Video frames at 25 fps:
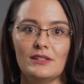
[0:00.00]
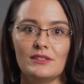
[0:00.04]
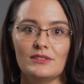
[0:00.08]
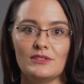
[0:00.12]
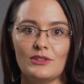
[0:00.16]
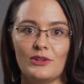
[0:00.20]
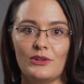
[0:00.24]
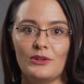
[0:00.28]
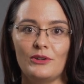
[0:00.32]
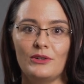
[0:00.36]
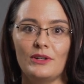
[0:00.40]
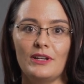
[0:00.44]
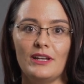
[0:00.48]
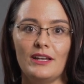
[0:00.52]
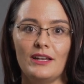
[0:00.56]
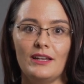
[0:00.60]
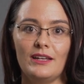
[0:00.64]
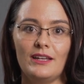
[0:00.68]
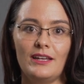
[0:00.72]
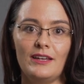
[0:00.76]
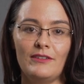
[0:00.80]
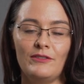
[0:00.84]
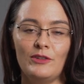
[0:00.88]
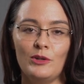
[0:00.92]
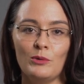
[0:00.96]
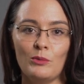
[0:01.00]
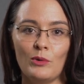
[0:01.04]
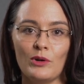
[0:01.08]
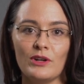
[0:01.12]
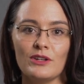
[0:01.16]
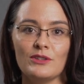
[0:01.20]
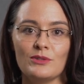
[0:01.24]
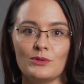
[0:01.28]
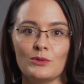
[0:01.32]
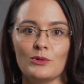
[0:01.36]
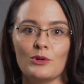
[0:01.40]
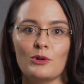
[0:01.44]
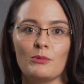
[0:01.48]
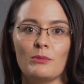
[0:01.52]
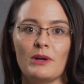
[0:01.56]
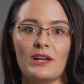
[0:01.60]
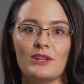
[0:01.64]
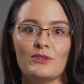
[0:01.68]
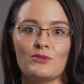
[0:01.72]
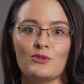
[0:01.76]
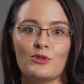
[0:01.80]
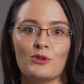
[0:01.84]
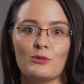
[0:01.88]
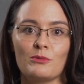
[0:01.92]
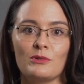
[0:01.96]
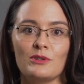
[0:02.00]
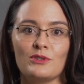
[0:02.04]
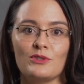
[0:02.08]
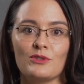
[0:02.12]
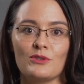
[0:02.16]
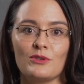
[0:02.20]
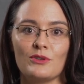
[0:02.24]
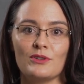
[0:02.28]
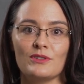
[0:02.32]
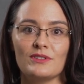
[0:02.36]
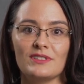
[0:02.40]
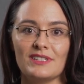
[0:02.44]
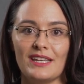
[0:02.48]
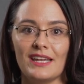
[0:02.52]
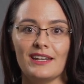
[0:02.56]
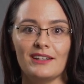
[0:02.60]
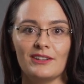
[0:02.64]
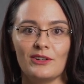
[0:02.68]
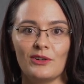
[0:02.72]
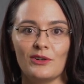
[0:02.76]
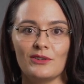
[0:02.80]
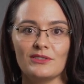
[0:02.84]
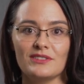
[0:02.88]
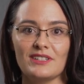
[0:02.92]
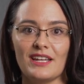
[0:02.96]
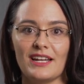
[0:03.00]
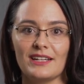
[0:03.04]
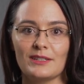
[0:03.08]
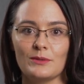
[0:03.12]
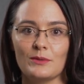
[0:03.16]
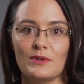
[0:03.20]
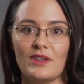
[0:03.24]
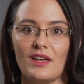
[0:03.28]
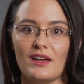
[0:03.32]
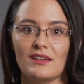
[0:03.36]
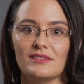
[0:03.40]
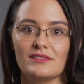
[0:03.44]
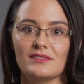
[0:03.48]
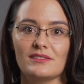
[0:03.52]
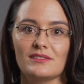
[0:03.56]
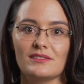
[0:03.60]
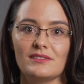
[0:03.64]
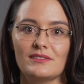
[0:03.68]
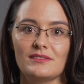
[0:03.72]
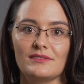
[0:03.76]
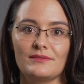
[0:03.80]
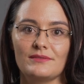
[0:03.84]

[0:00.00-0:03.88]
So if you want to talk about trauma insurance, get in contact with us.